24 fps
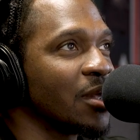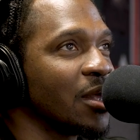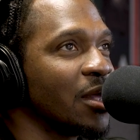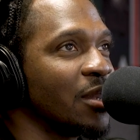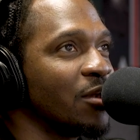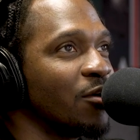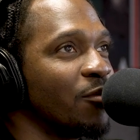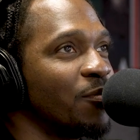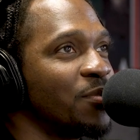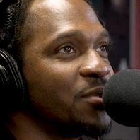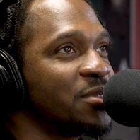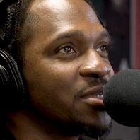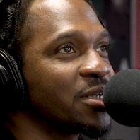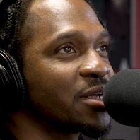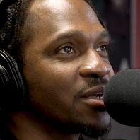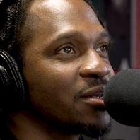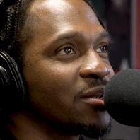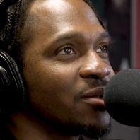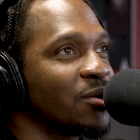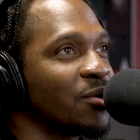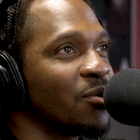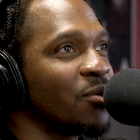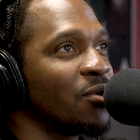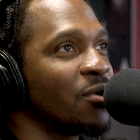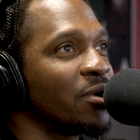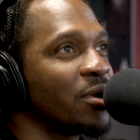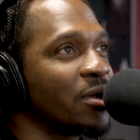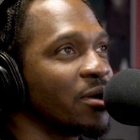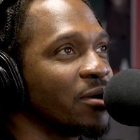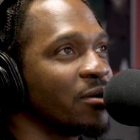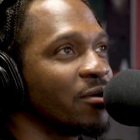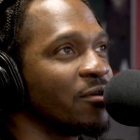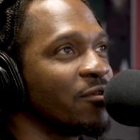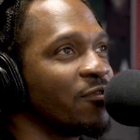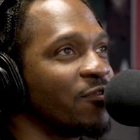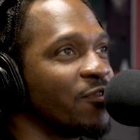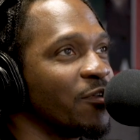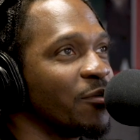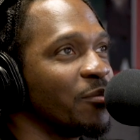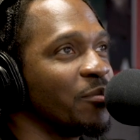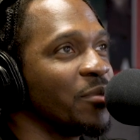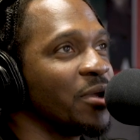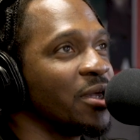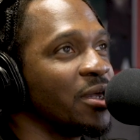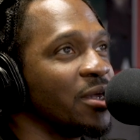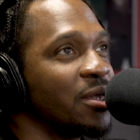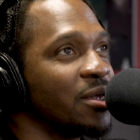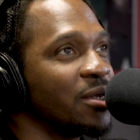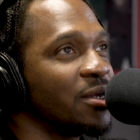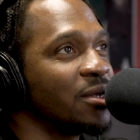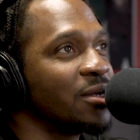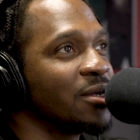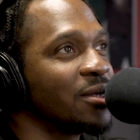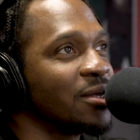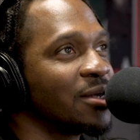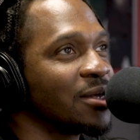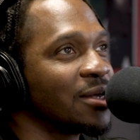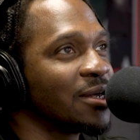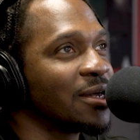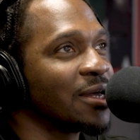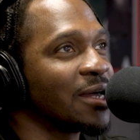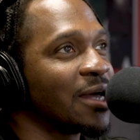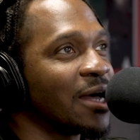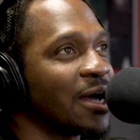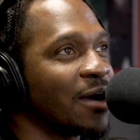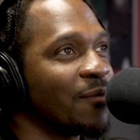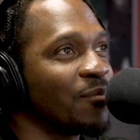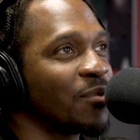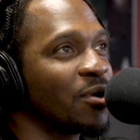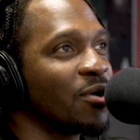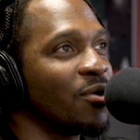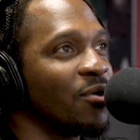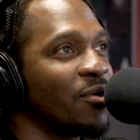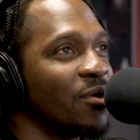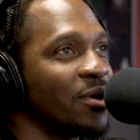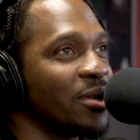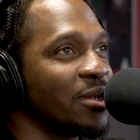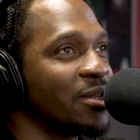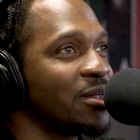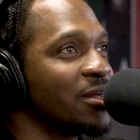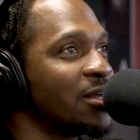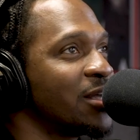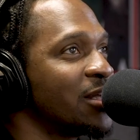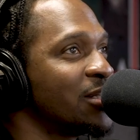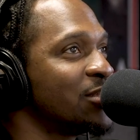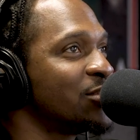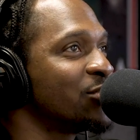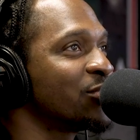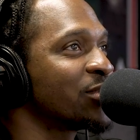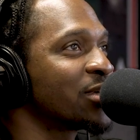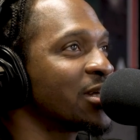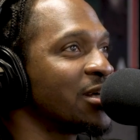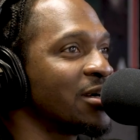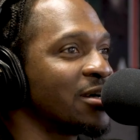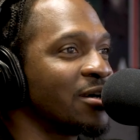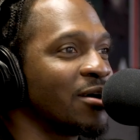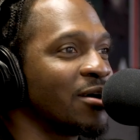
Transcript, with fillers: no particular order for me, I'm going Kendrick and